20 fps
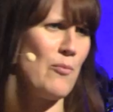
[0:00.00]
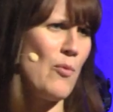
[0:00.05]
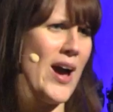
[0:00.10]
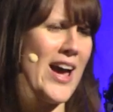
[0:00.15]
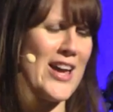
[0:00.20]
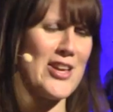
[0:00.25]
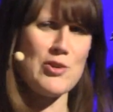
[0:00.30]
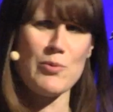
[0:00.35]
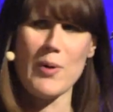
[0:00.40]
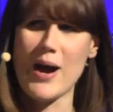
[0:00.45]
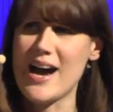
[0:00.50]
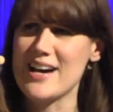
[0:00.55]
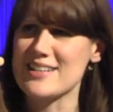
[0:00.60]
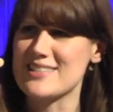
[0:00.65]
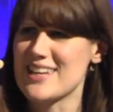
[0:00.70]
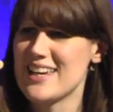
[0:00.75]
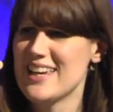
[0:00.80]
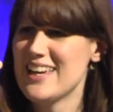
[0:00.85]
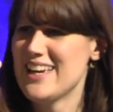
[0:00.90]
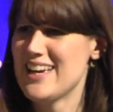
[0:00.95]
where you had
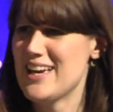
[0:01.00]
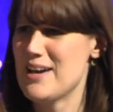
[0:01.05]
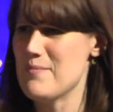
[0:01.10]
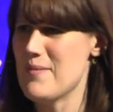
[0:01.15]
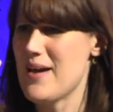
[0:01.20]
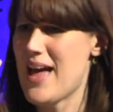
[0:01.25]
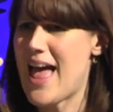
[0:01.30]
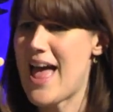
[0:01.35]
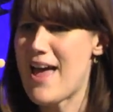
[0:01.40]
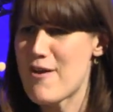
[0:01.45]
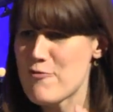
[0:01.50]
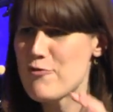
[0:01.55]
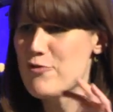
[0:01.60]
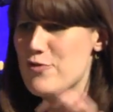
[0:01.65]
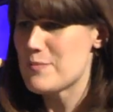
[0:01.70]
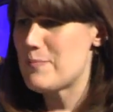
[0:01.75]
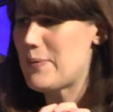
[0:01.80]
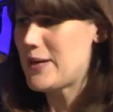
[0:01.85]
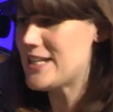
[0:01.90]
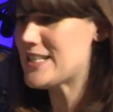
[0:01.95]
um,
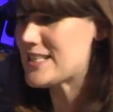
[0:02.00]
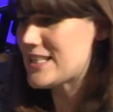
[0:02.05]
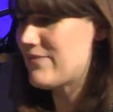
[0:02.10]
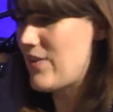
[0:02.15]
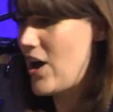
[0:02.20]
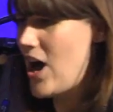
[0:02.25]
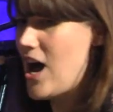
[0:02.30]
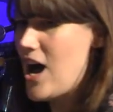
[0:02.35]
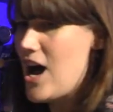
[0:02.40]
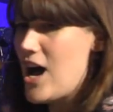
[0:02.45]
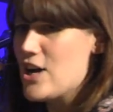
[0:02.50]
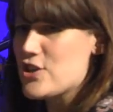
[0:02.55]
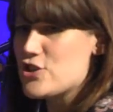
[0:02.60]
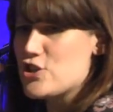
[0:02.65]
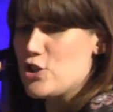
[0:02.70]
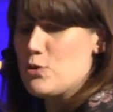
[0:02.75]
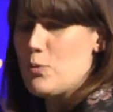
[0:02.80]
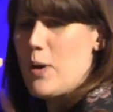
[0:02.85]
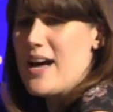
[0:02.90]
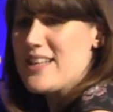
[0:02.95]
every piece of art,
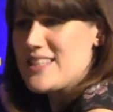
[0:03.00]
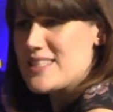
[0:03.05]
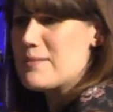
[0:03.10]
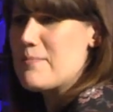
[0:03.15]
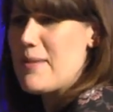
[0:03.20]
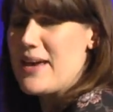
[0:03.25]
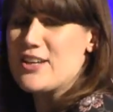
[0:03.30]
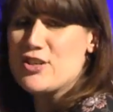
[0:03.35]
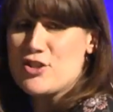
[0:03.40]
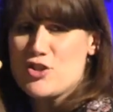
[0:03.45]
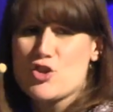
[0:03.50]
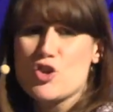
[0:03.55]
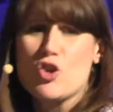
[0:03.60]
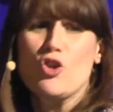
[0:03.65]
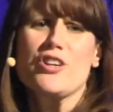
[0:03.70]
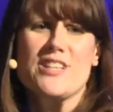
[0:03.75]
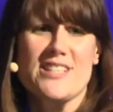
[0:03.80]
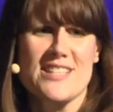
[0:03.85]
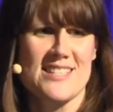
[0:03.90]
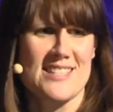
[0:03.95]
you had to make a
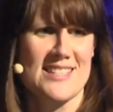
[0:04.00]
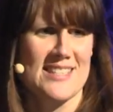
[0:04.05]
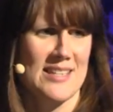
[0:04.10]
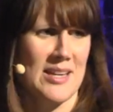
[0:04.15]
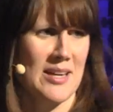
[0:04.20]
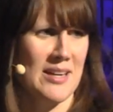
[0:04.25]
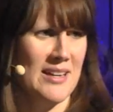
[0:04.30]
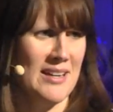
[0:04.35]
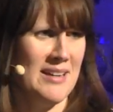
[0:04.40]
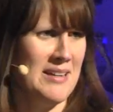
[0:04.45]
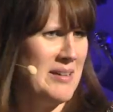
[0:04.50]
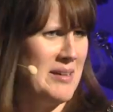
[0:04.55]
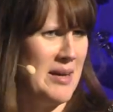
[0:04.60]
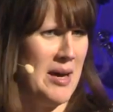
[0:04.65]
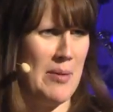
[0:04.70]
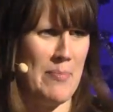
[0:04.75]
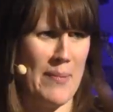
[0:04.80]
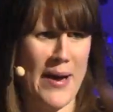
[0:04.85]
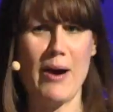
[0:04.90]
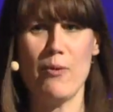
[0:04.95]
choice
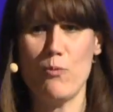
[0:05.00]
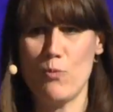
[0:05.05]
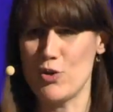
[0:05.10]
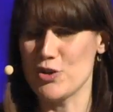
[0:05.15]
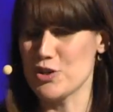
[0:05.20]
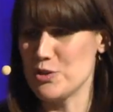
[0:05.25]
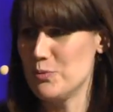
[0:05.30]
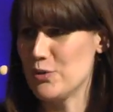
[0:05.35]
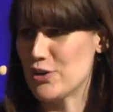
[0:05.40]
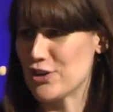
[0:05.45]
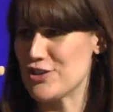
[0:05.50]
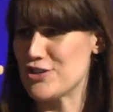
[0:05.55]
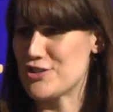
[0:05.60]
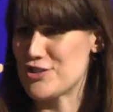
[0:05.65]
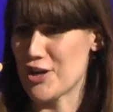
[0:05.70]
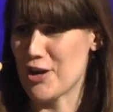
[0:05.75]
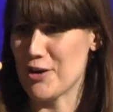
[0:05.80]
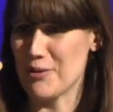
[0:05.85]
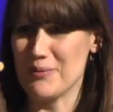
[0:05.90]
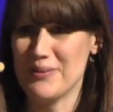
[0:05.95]
about what you were going to
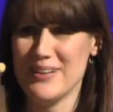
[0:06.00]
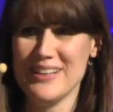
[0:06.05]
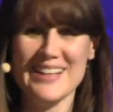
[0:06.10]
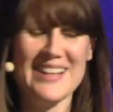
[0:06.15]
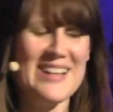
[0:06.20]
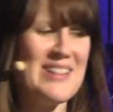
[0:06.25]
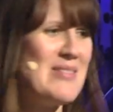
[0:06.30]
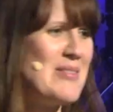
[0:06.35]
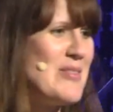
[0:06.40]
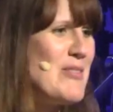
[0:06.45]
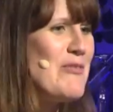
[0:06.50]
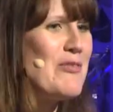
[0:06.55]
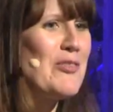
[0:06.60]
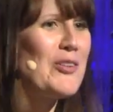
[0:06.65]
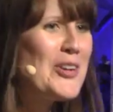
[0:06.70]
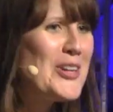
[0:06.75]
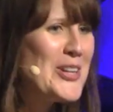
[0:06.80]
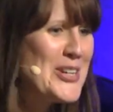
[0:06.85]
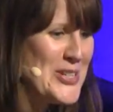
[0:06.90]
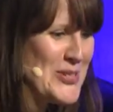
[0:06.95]
do. The
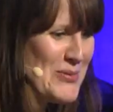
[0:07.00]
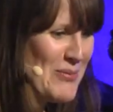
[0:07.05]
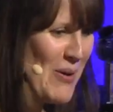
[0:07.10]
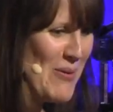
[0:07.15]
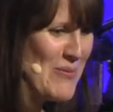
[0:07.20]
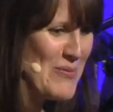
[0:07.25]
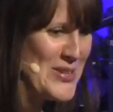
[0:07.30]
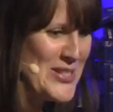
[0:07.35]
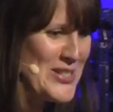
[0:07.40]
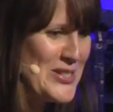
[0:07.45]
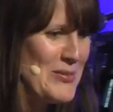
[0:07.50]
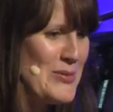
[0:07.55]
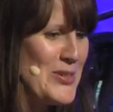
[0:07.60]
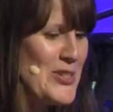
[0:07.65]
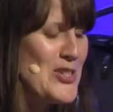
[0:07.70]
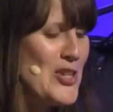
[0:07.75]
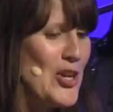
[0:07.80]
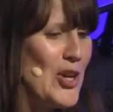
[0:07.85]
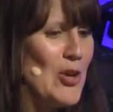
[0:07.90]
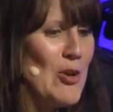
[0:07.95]
funniest one was there were
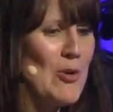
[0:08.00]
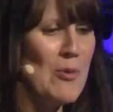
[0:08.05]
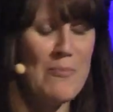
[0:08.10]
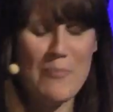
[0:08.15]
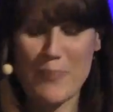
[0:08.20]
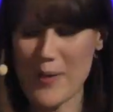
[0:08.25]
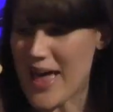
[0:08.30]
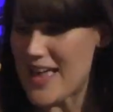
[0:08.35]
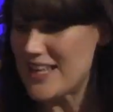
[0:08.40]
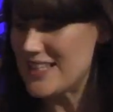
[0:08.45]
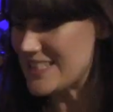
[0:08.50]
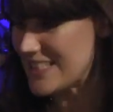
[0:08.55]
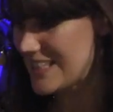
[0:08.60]
two beds,